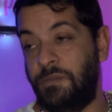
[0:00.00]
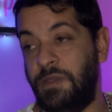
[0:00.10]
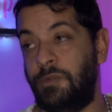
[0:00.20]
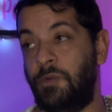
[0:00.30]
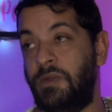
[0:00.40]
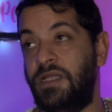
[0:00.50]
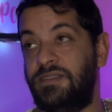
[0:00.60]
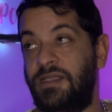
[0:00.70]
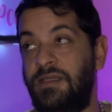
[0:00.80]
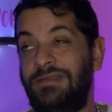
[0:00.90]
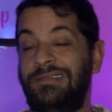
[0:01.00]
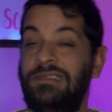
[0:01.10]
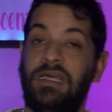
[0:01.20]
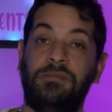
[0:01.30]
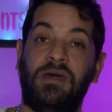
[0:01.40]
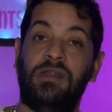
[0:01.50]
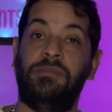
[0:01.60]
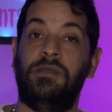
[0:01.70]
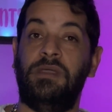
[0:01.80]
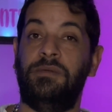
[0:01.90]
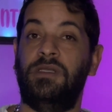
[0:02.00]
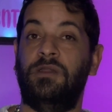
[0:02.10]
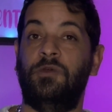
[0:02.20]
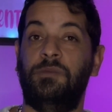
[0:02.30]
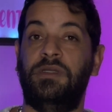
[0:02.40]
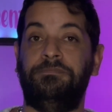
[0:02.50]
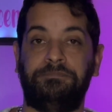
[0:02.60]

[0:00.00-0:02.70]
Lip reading: people might say, and that might have been maybe a little bit